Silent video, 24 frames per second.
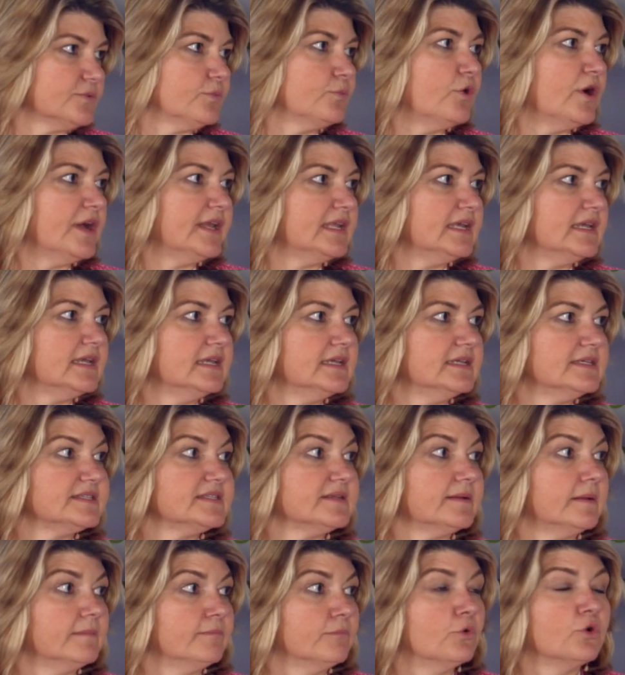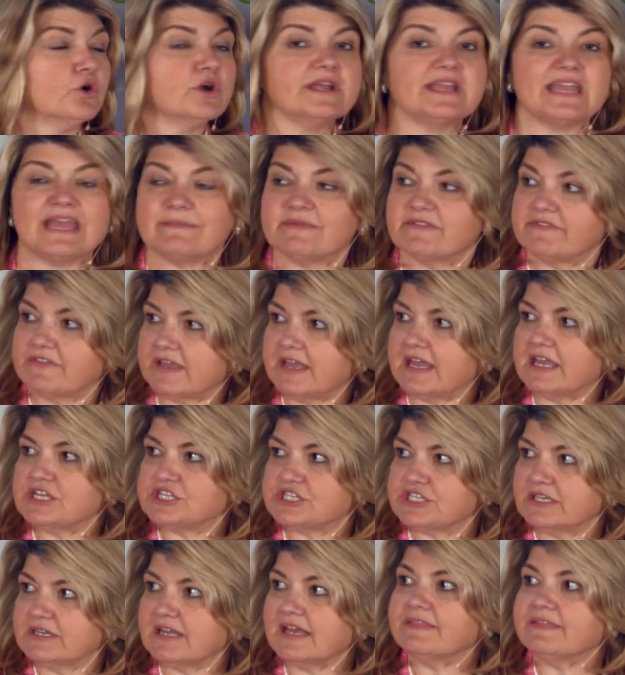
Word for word: One is more gamification.